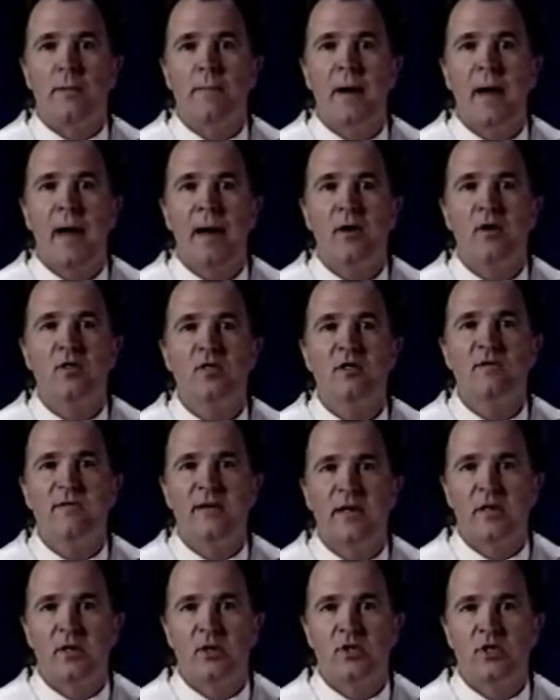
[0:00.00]
patterns of
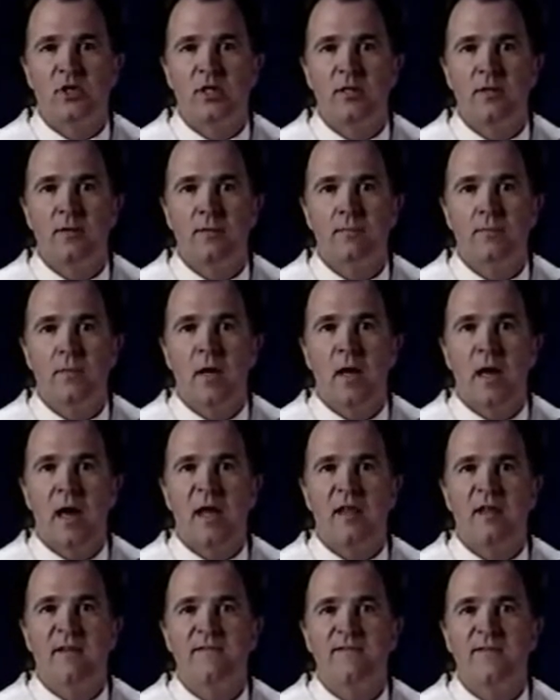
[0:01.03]
energy
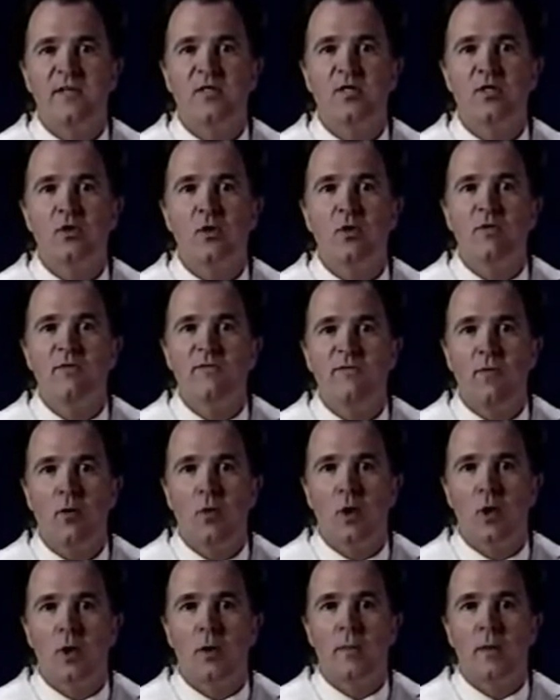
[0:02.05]
and the physical
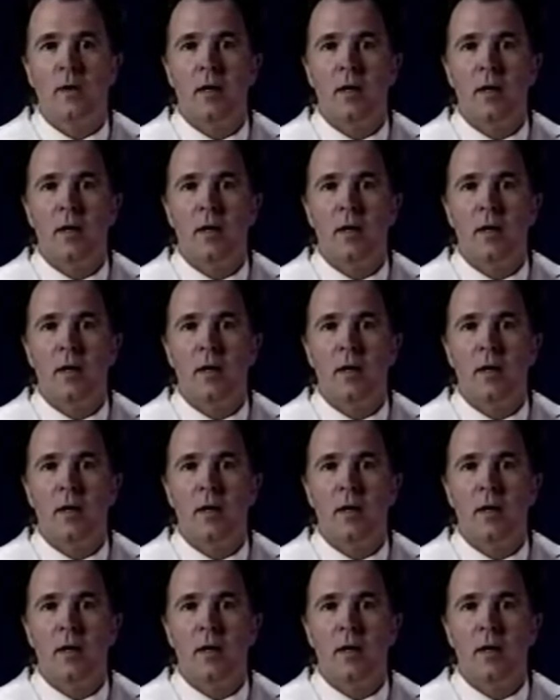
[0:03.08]
form